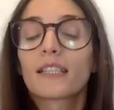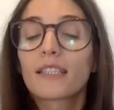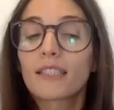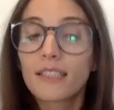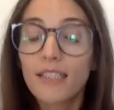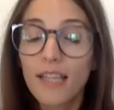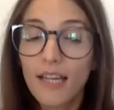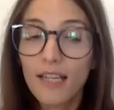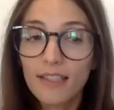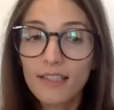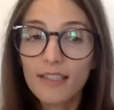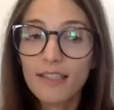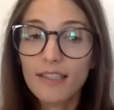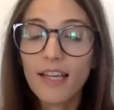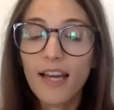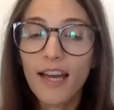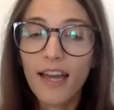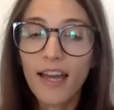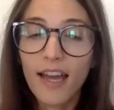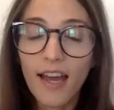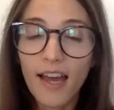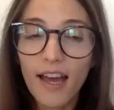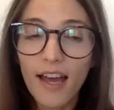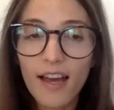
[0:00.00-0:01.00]
Yes, I
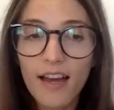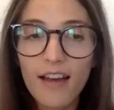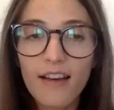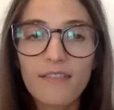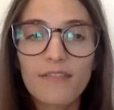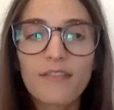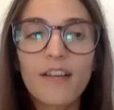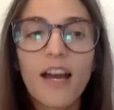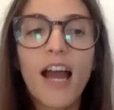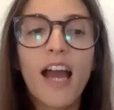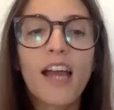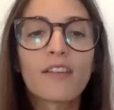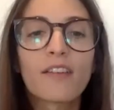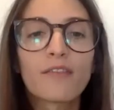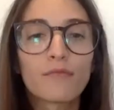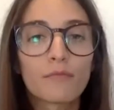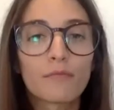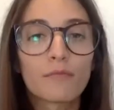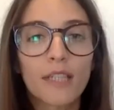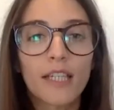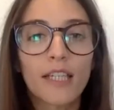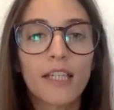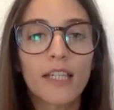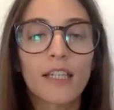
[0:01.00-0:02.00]
have. I've
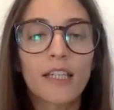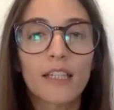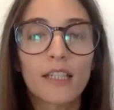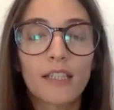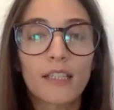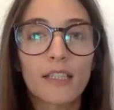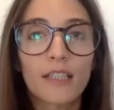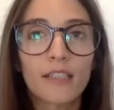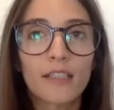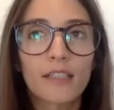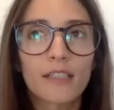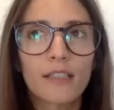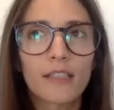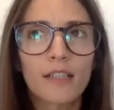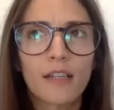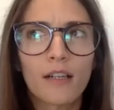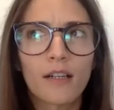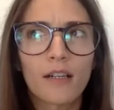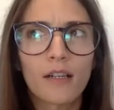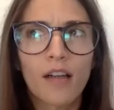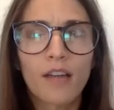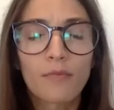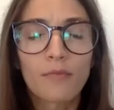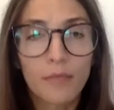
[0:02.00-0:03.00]
made
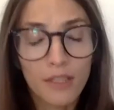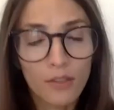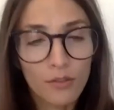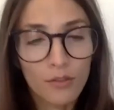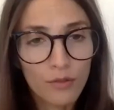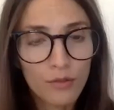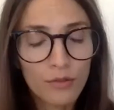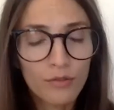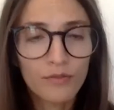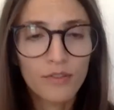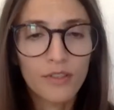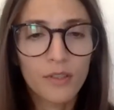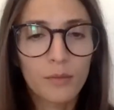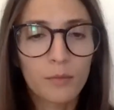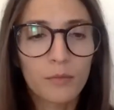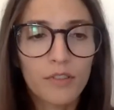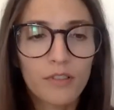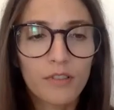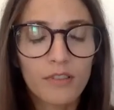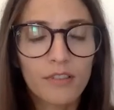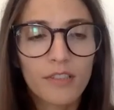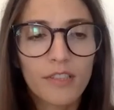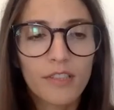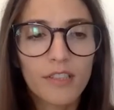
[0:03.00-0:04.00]
two films
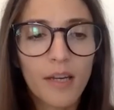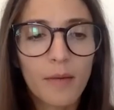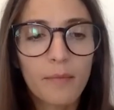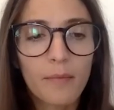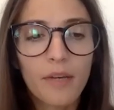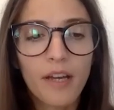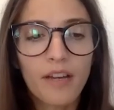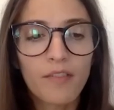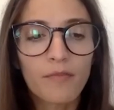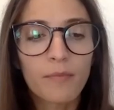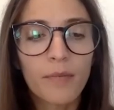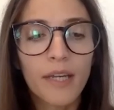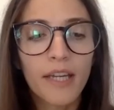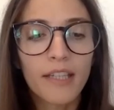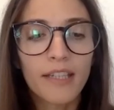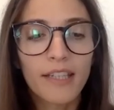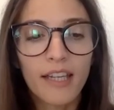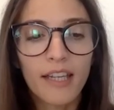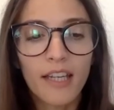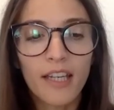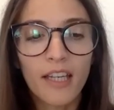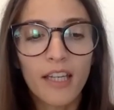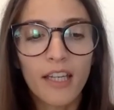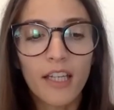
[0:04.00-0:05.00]
since then. I've made
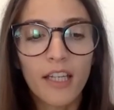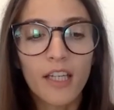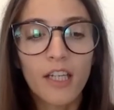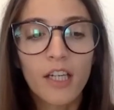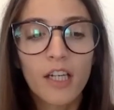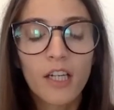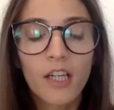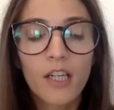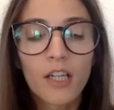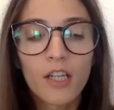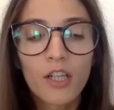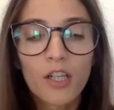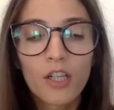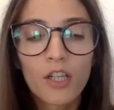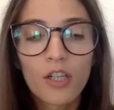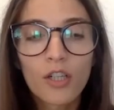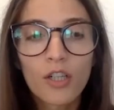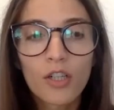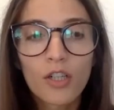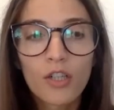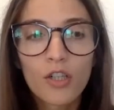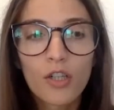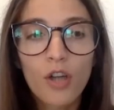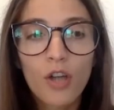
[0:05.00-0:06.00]
a
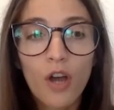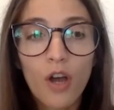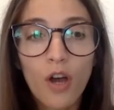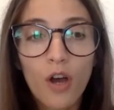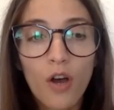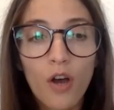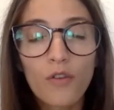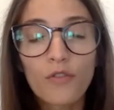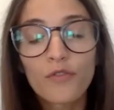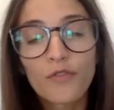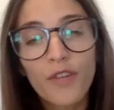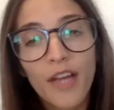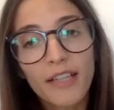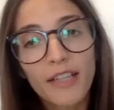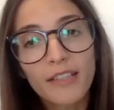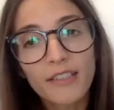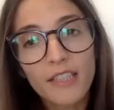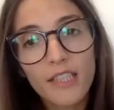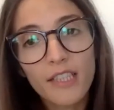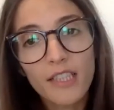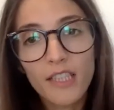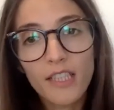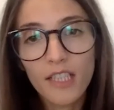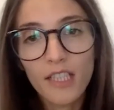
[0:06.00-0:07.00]

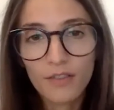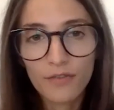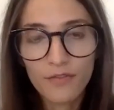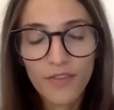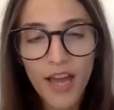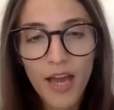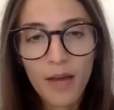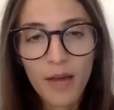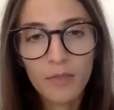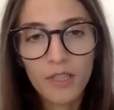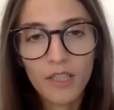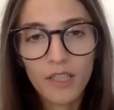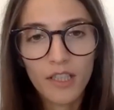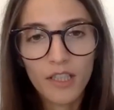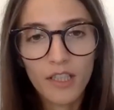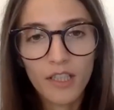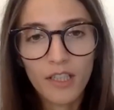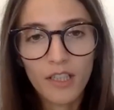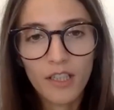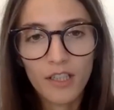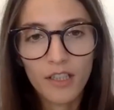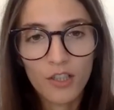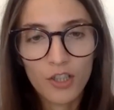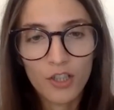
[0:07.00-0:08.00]
fantasy
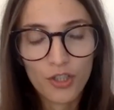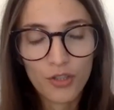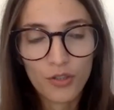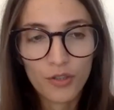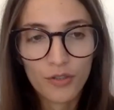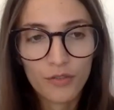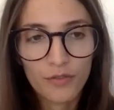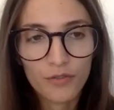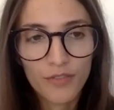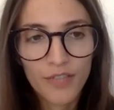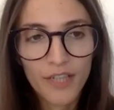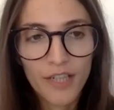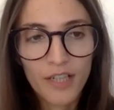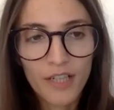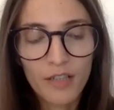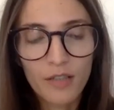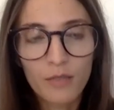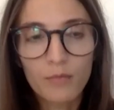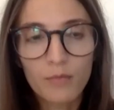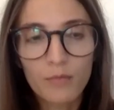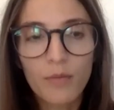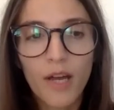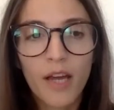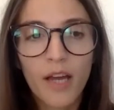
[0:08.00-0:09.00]
family short
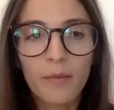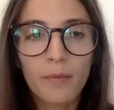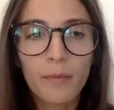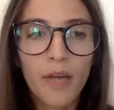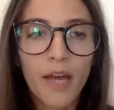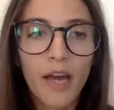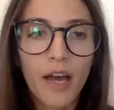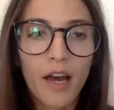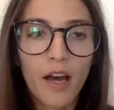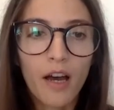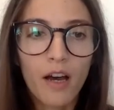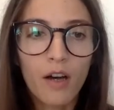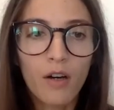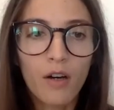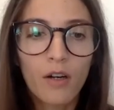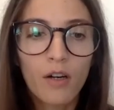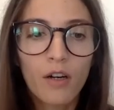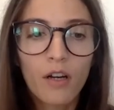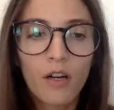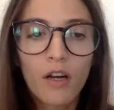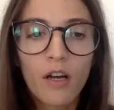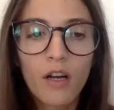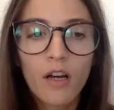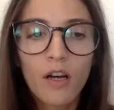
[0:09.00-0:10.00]
film about
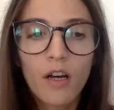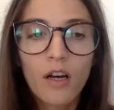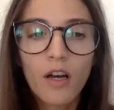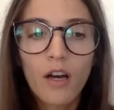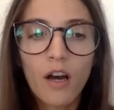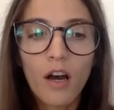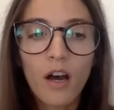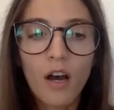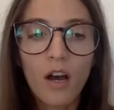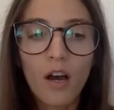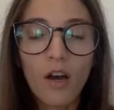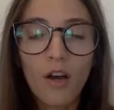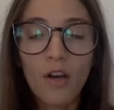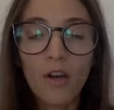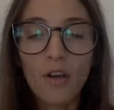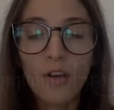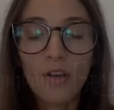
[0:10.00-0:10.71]
a